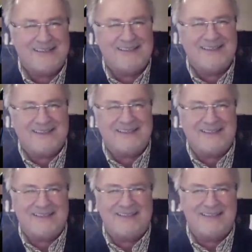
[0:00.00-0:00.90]

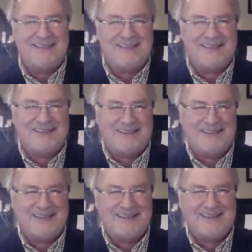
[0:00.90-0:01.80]

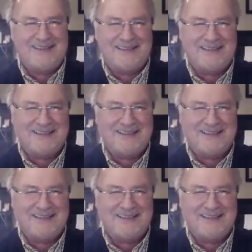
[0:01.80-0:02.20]
[no speech]